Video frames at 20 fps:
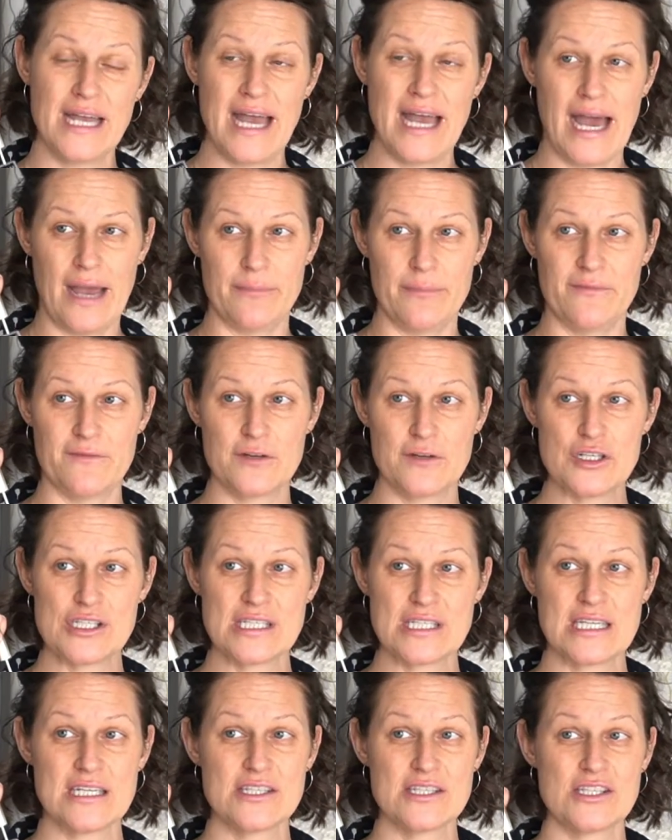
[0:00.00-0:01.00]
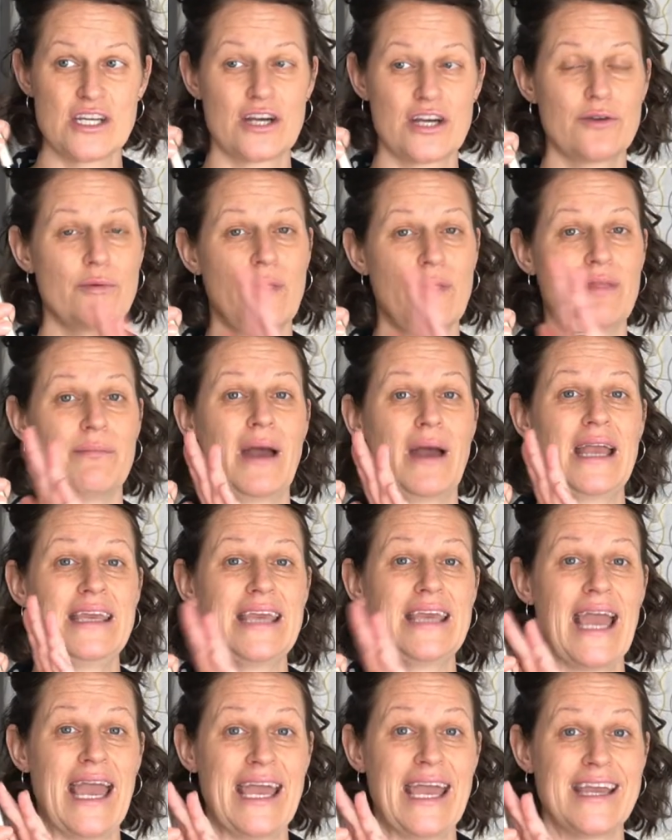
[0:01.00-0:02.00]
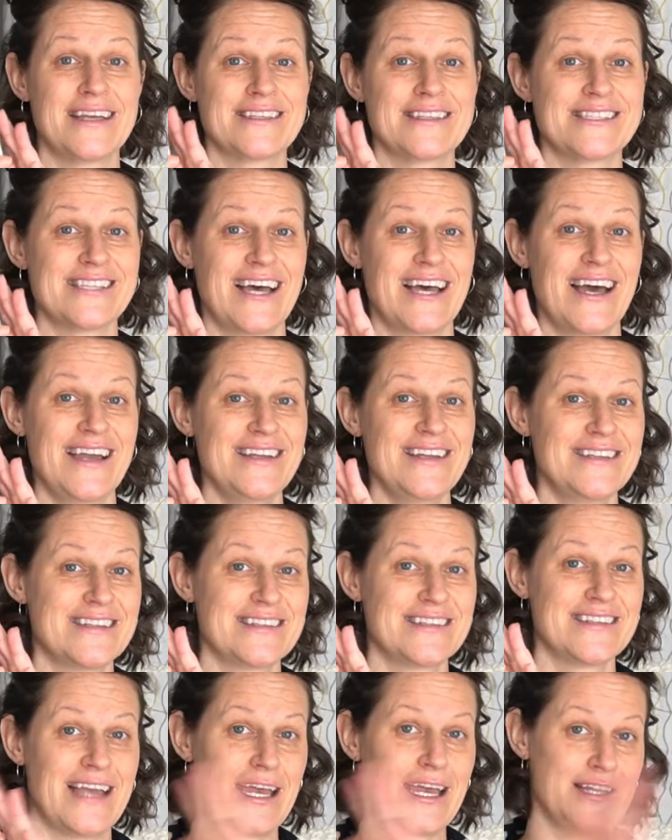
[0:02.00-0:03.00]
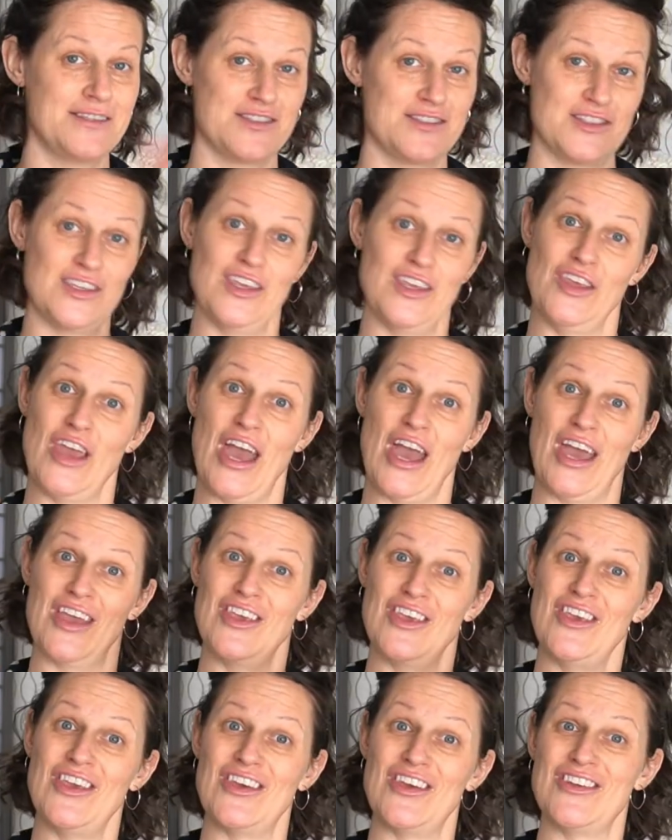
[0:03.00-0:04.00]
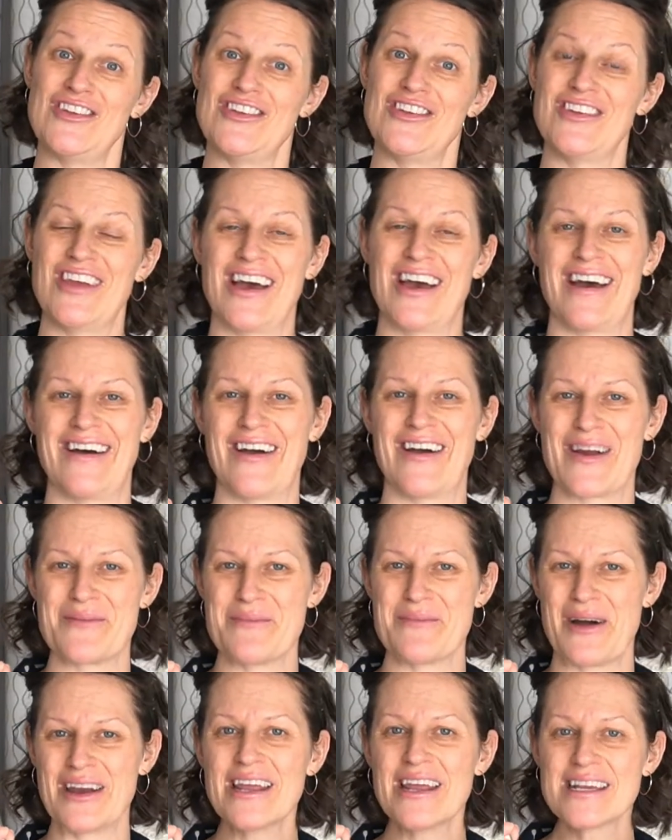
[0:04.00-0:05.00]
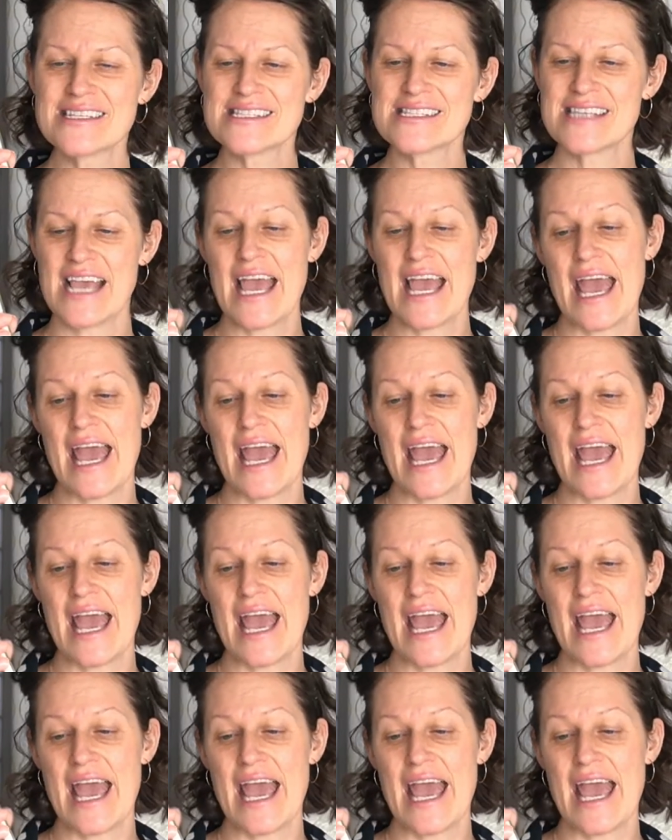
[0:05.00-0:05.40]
I'm first going to start with my Yang side, hence Yang Yin harmonics,